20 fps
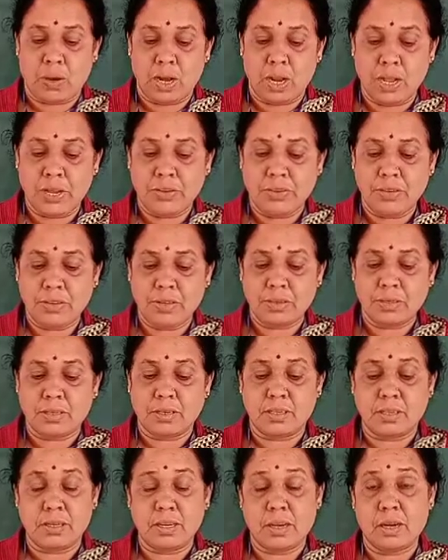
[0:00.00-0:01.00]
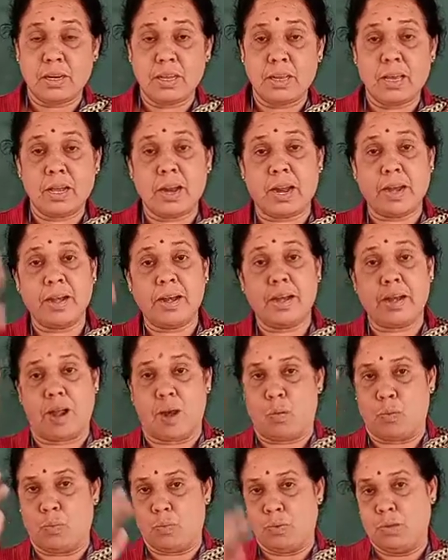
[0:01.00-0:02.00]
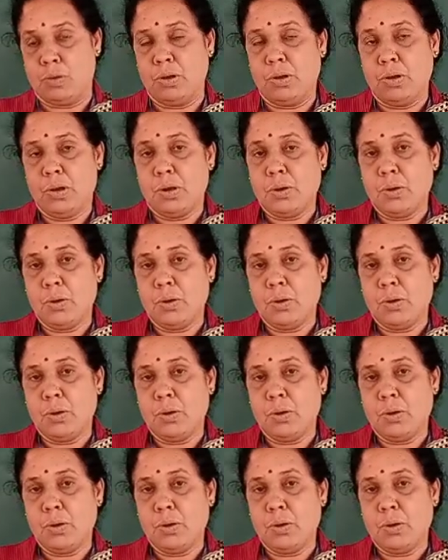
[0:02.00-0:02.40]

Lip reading: villages earlier and now.